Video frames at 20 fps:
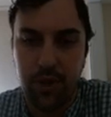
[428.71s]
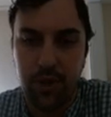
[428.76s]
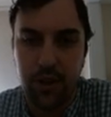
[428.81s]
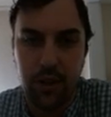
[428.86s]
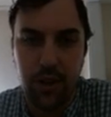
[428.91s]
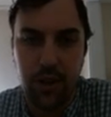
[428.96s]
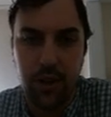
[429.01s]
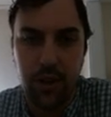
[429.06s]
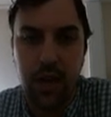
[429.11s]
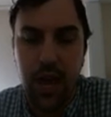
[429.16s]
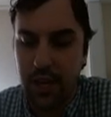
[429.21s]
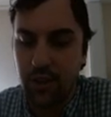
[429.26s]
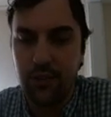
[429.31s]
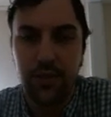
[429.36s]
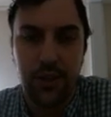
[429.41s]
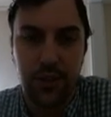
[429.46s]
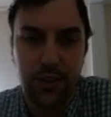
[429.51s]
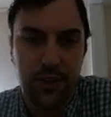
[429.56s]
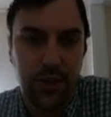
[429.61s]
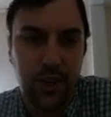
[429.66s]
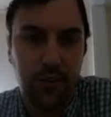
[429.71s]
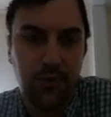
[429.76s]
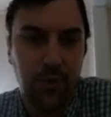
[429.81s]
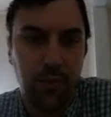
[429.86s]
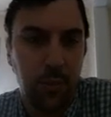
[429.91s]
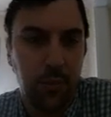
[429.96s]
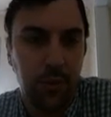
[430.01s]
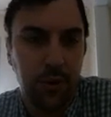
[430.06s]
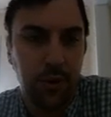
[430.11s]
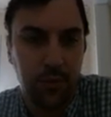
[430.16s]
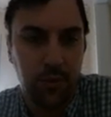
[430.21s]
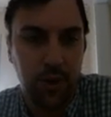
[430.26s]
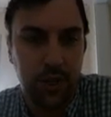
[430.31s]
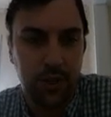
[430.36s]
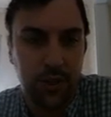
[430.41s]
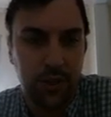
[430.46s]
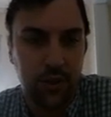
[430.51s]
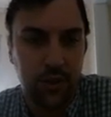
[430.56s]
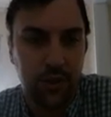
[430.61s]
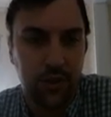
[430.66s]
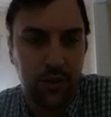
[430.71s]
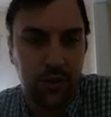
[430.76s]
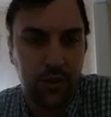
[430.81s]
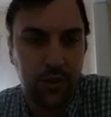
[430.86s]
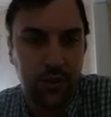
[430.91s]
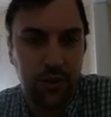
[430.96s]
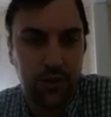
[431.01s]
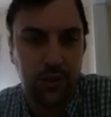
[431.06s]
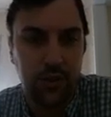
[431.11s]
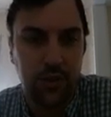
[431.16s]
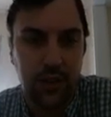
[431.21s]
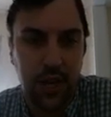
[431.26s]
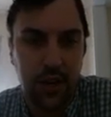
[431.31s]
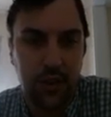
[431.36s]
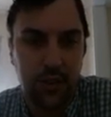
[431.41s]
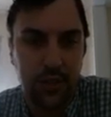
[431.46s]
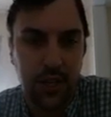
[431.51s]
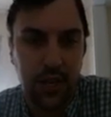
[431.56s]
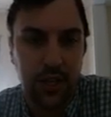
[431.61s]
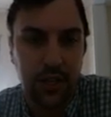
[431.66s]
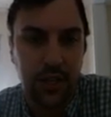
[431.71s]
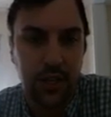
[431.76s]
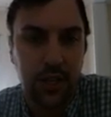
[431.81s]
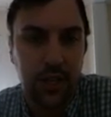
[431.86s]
And you can defend yourself while putting pressure. So it's a good counterattack.